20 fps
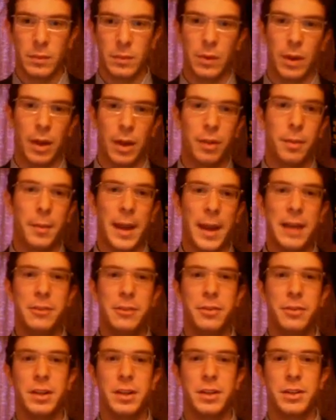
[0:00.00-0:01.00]
Well, the
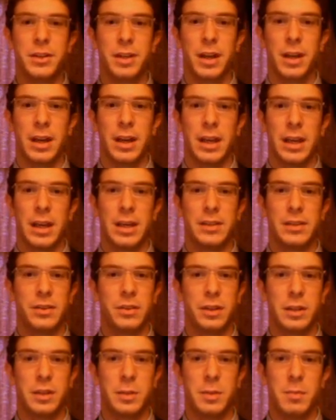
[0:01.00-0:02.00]
patronage is
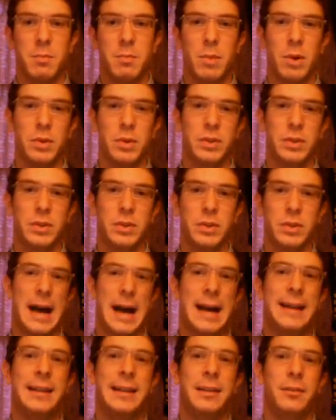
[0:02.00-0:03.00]
going to be mostly
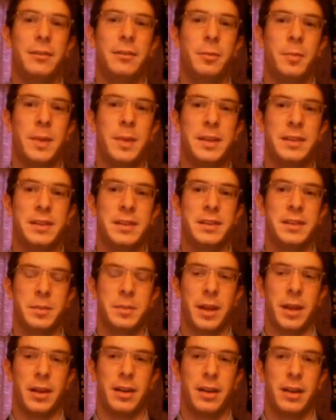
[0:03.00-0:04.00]
high-level
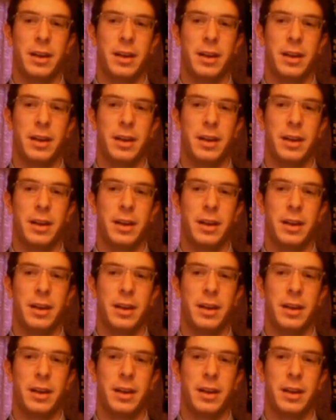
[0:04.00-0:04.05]
businessmen,